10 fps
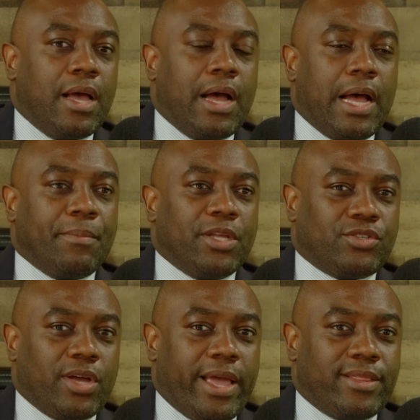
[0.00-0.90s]
Um, and
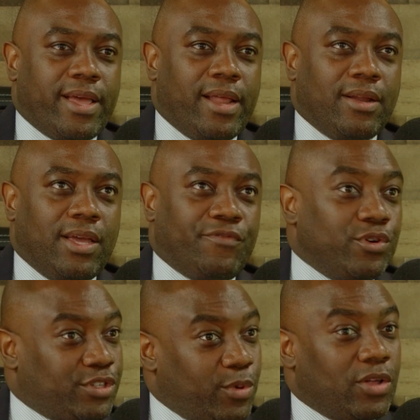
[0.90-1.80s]
so, and then if you're
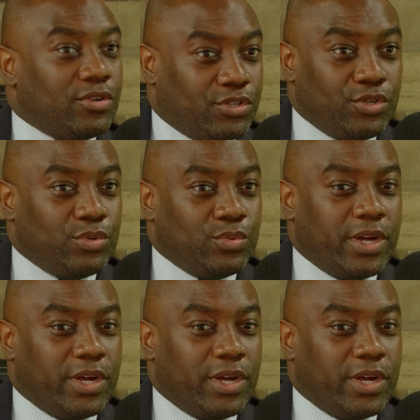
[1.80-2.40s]
smaller too,